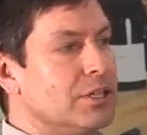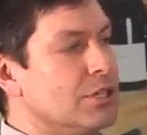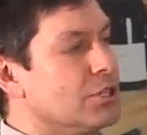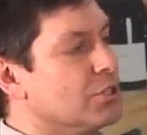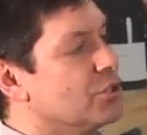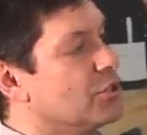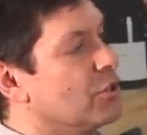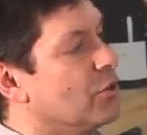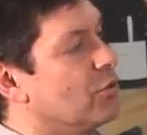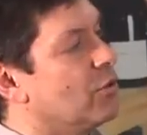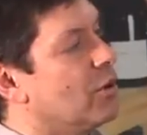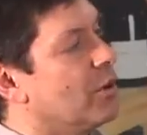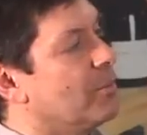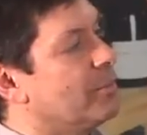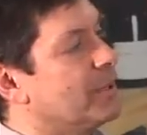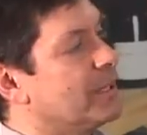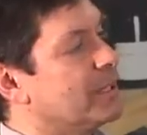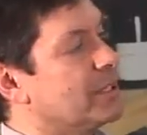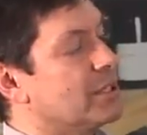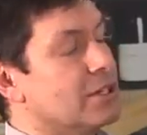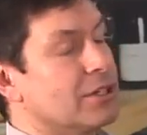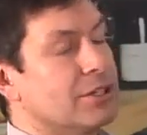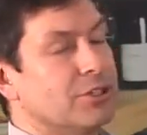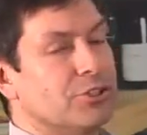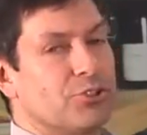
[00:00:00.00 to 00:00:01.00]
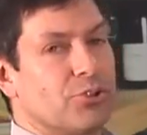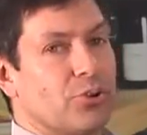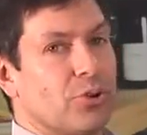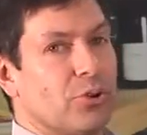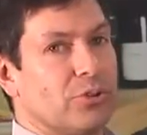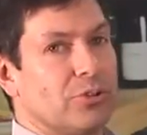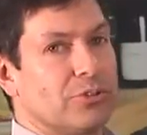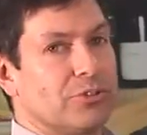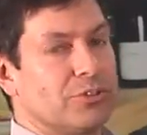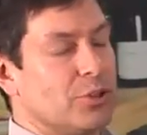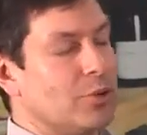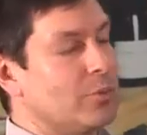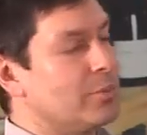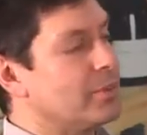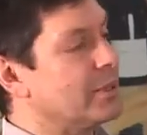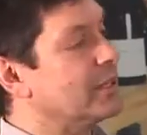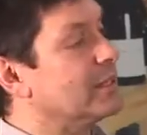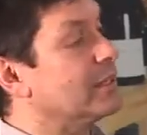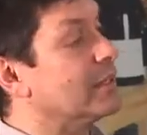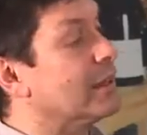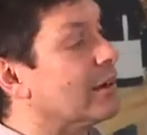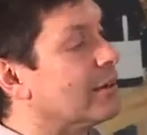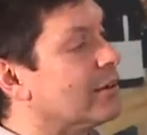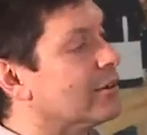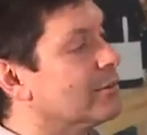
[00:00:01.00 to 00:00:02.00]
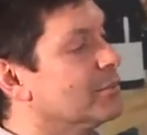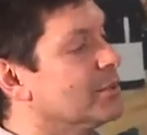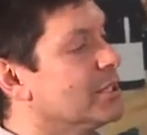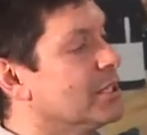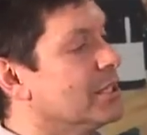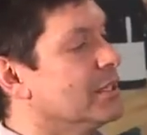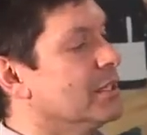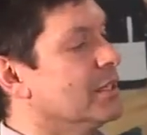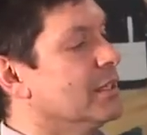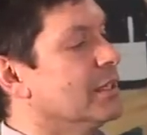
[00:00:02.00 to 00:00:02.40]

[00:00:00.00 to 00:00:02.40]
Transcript: show up at the controller. Don't be alarmed.